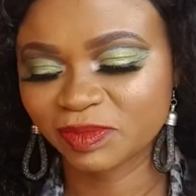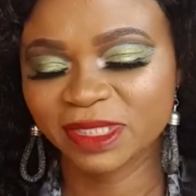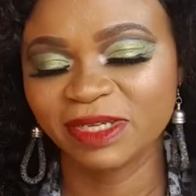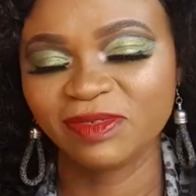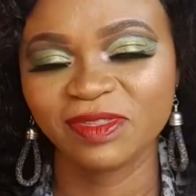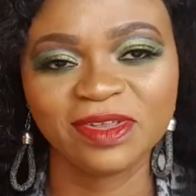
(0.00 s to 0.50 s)

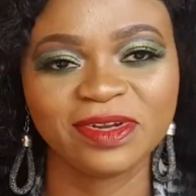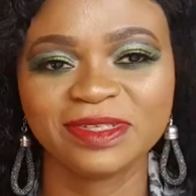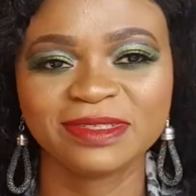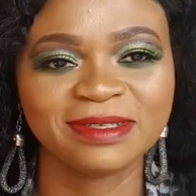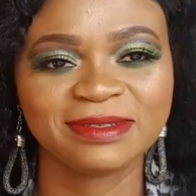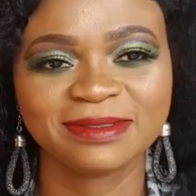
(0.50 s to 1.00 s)
everything
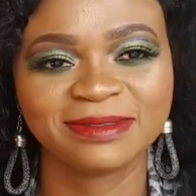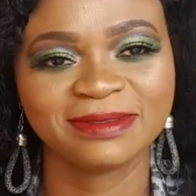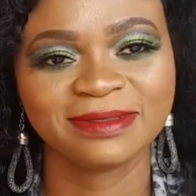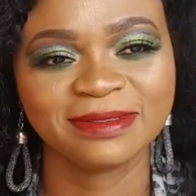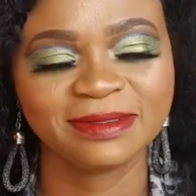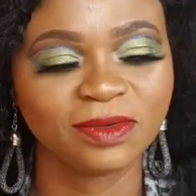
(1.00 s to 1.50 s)
is done,
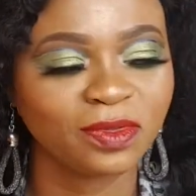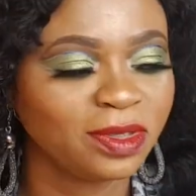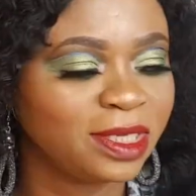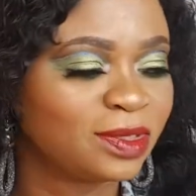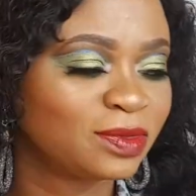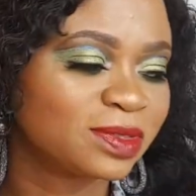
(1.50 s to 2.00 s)

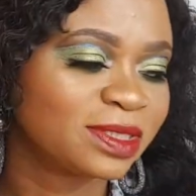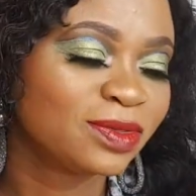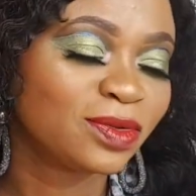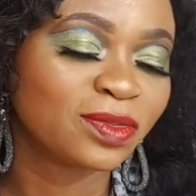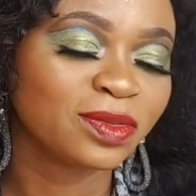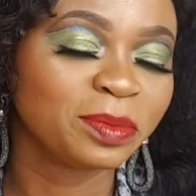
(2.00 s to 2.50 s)
nothing else,
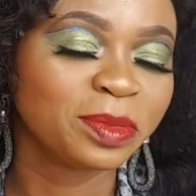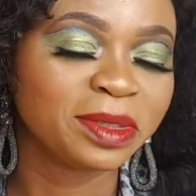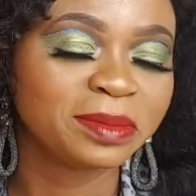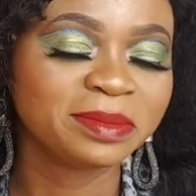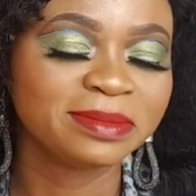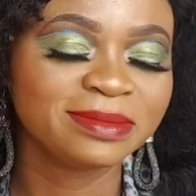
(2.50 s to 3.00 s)
nothing more.